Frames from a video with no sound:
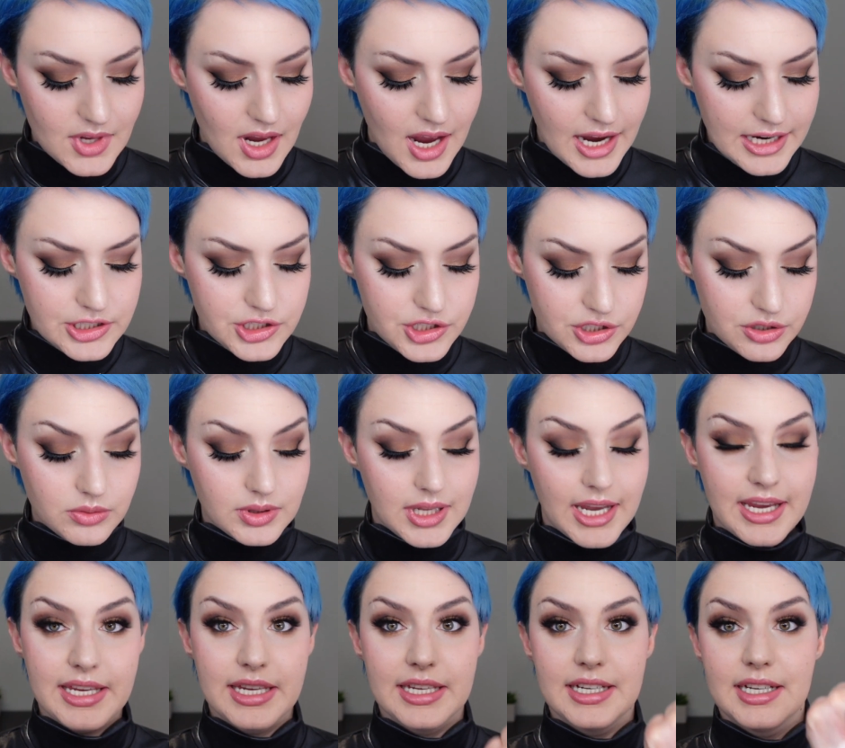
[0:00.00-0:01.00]
I do
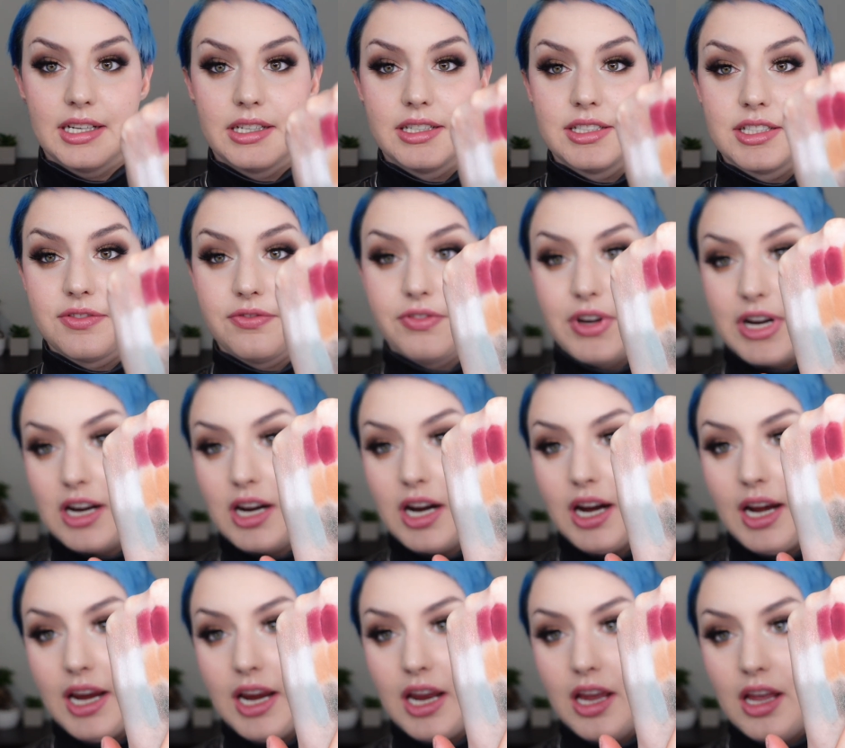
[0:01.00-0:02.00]
like it. It is
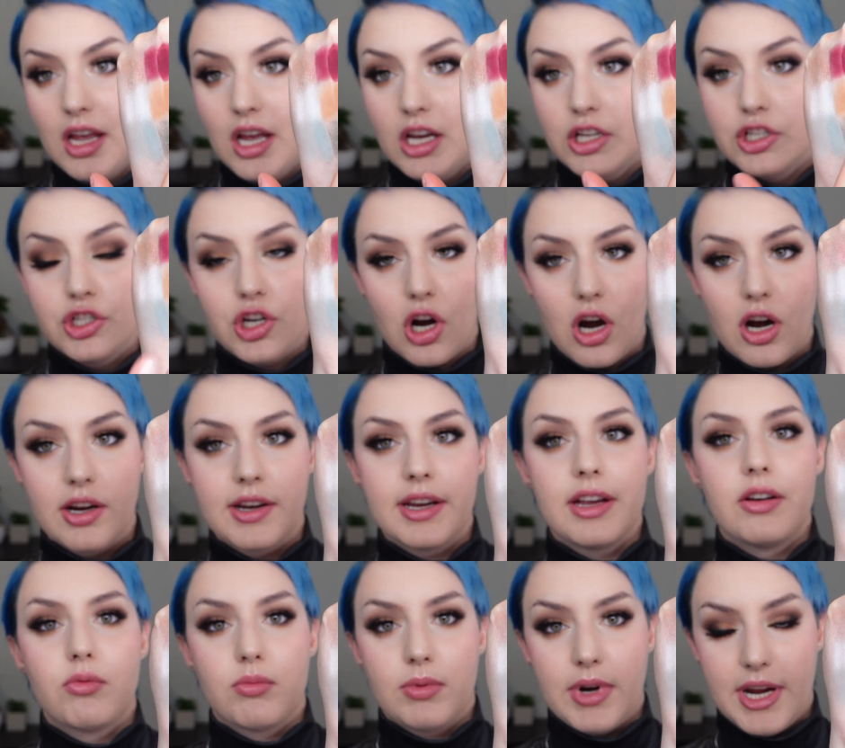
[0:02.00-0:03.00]
very dark
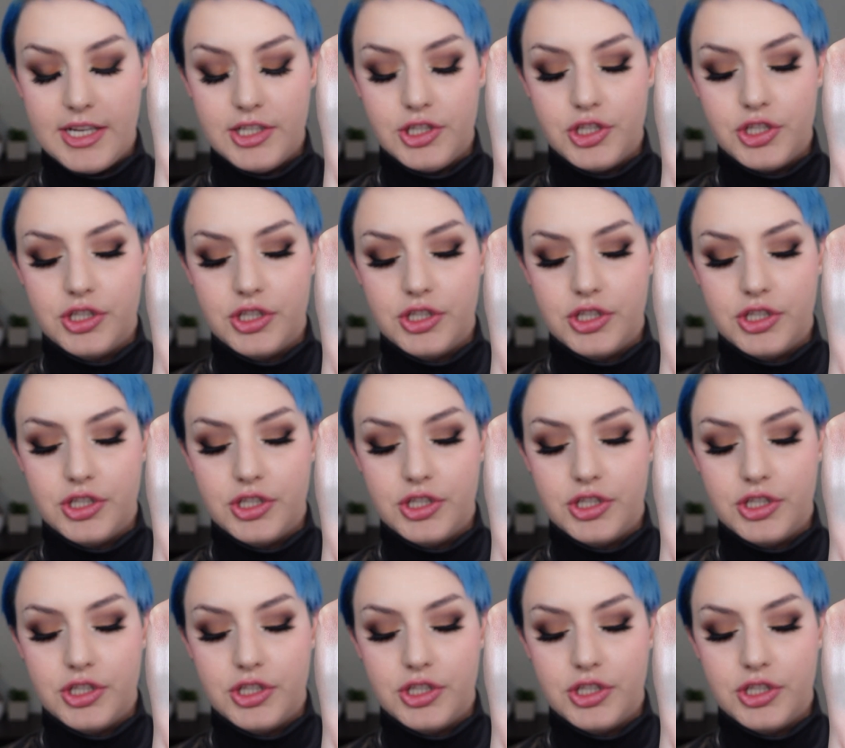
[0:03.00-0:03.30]
and rich.